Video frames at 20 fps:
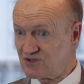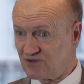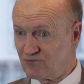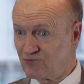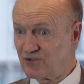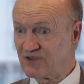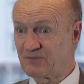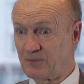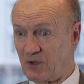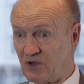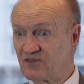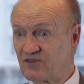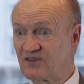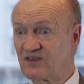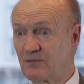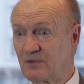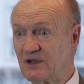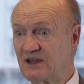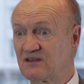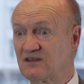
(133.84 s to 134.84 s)

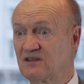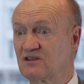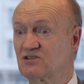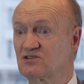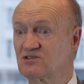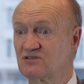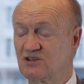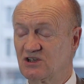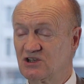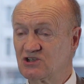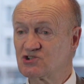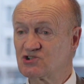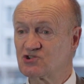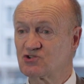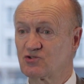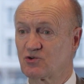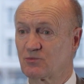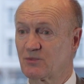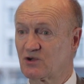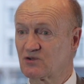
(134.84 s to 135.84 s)
responsibility
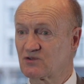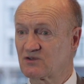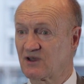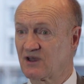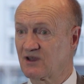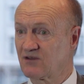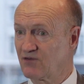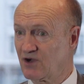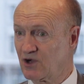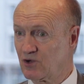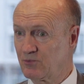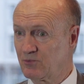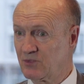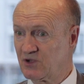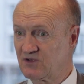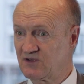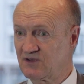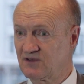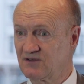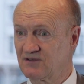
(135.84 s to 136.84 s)
issue about
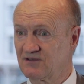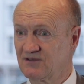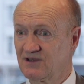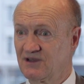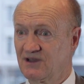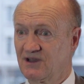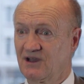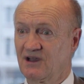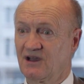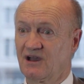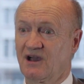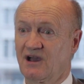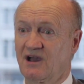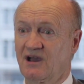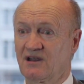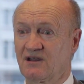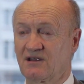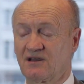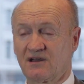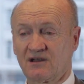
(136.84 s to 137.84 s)
environment
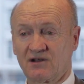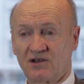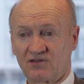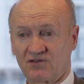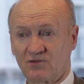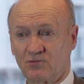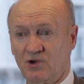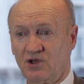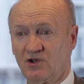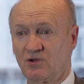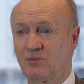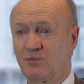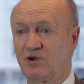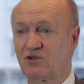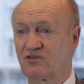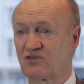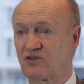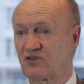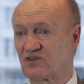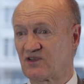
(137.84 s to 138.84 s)
and another one
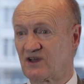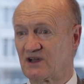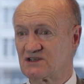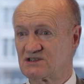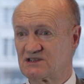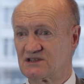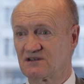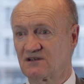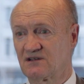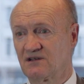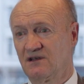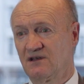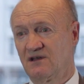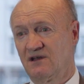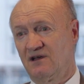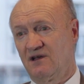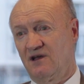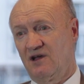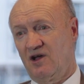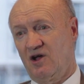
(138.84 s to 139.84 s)
about society.
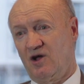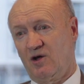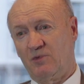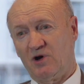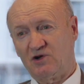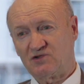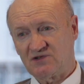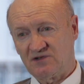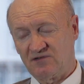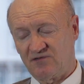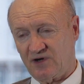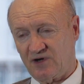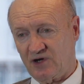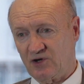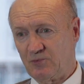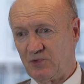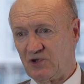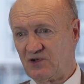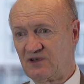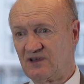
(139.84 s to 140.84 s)
About
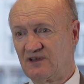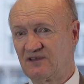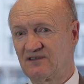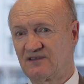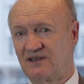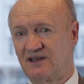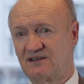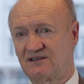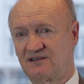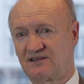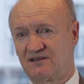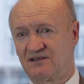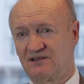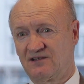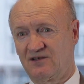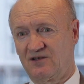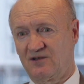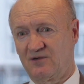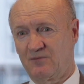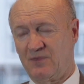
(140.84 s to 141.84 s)
environment is that
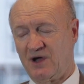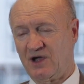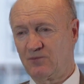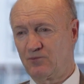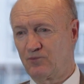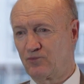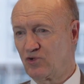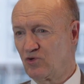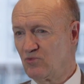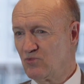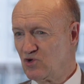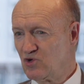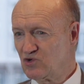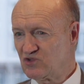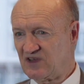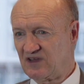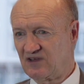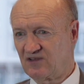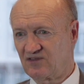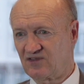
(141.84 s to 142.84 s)
by
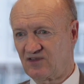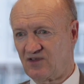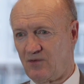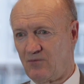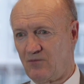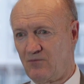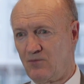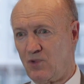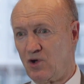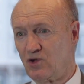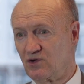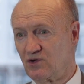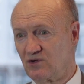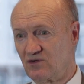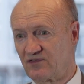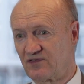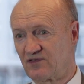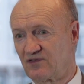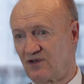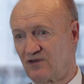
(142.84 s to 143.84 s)
promoting some
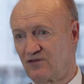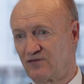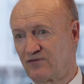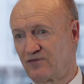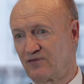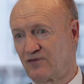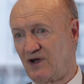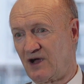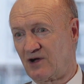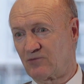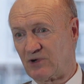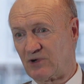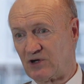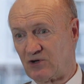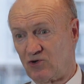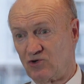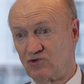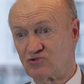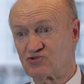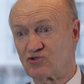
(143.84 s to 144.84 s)
models of
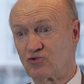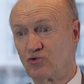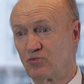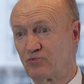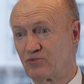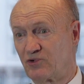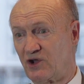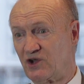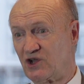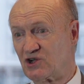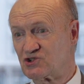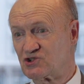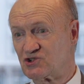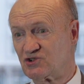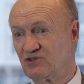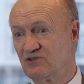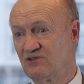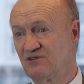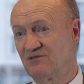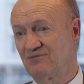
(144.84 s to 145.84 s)
agricultural
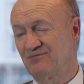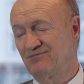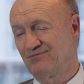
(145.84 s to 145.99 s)
production,